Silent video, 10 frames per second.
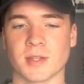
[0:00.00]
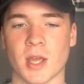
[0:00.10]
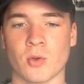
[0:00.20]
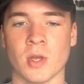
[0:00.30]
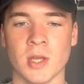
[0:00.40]

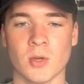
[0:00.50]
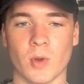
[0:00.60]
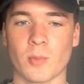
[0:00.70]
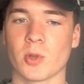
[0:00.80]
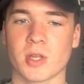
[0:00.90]
Now,
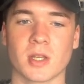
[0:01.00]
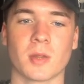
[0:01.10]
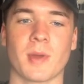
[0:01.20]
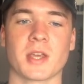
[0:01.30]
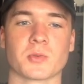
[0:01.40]
when we're looking at
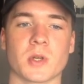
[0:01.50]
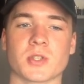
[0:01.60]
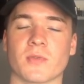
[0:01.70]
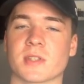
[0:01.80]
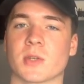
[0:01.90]
the best
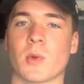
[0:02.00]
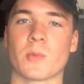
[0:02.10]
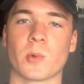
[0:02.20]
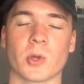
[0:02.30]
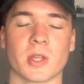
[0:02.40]
ones, obviously when
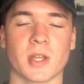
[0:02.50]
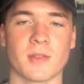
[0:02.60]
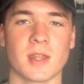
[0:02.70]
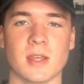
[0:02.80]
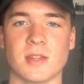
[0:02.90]
we're looking
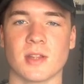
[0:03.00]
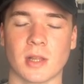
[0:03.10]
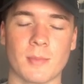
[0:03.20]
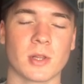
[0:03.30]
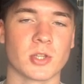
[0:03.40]
at the
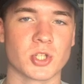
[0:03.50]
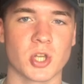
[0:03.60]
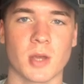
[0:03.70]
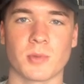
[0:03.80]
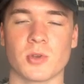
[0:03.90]
Limitless chip,